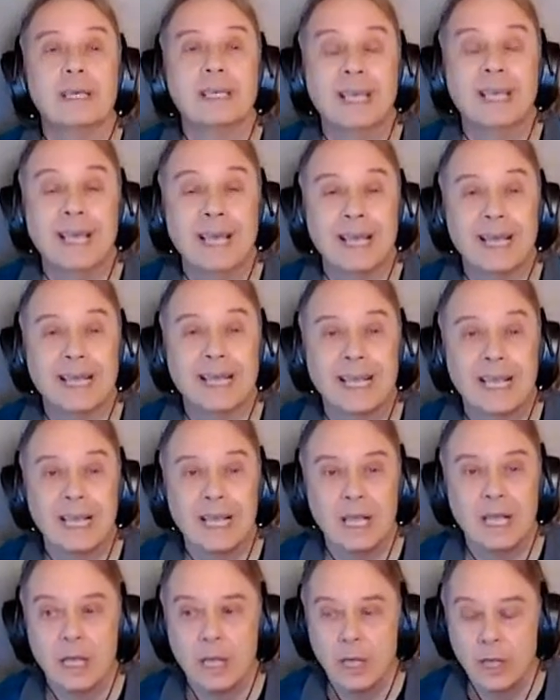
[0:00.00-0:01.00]
kick
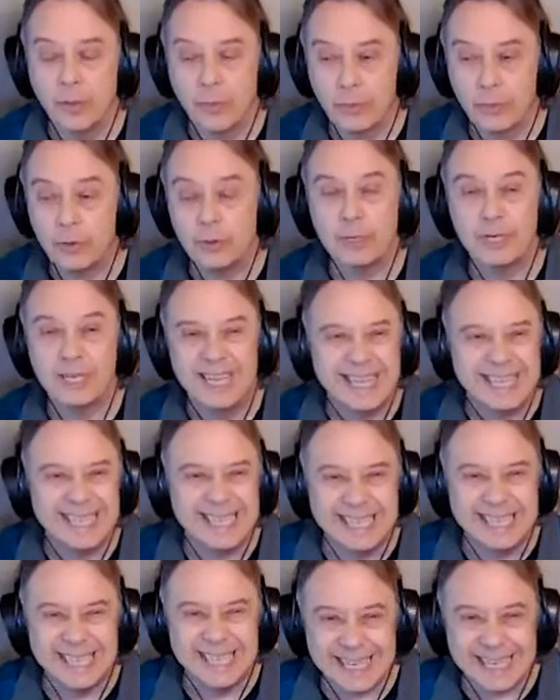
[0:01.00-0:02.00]

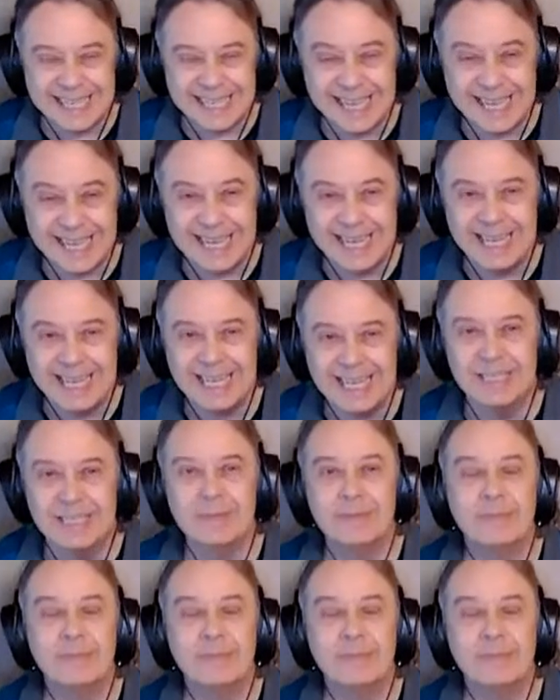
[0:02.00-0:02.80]
13-16.